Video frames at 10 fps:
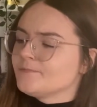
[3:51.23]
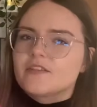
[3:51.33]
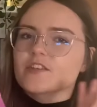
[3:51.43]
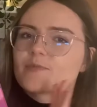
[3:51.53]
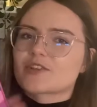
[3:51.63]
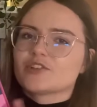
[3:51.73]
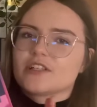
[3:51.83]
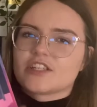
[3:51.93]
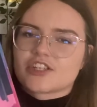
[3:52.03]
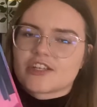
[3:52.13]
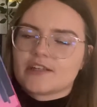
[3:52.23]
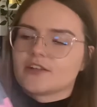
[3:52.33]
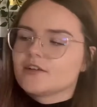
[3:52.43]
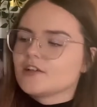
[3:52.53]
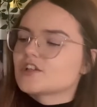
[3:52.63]
the special
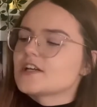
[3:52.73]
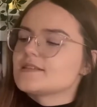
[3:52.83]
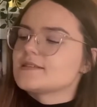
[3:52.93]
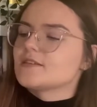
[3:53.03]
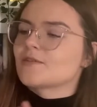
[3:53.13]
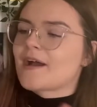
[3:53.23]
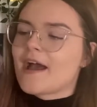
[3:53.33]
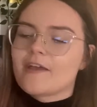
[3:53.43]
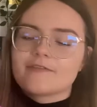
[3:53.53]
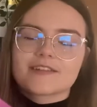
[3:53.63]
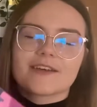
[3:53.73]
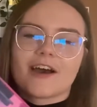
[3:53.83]
edition just arrived.